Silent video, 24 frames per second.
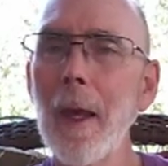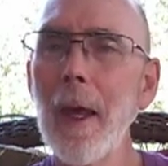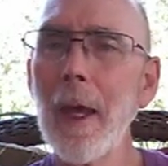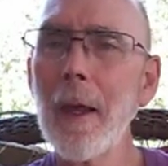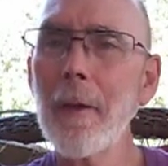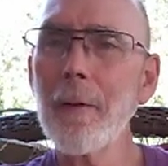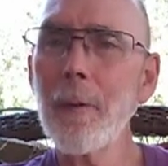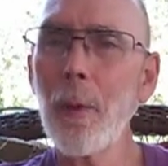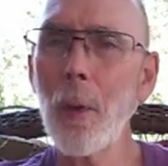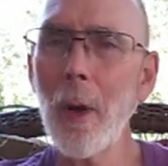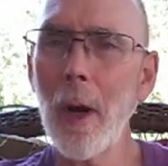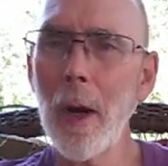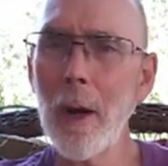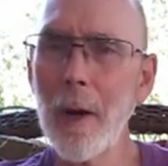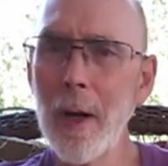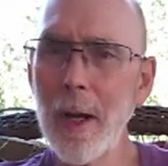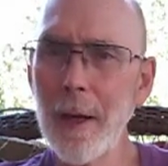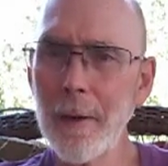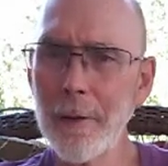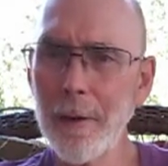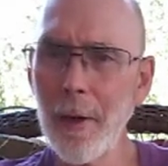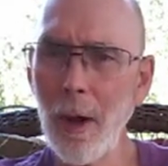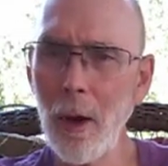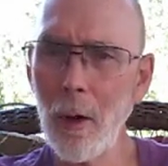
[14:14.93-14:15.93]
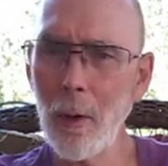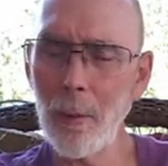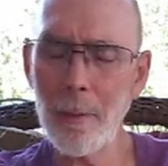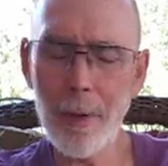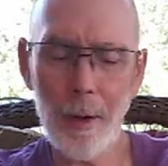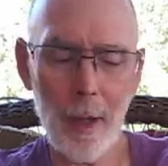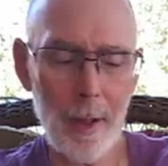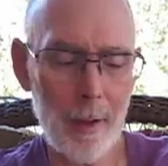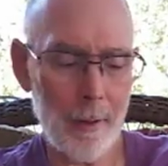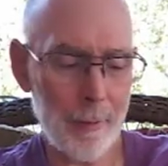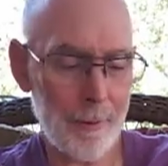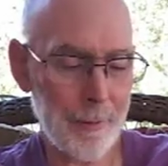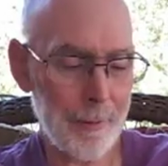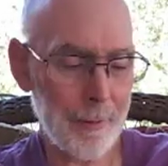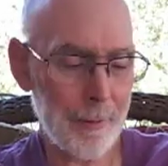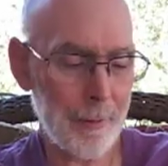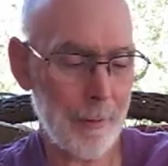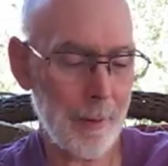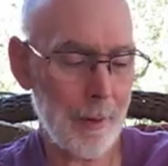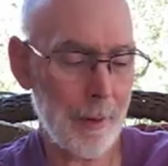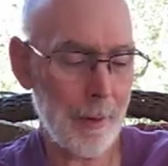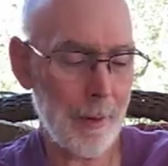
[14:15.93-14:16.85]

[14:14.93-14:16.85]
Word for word: is where his hope is,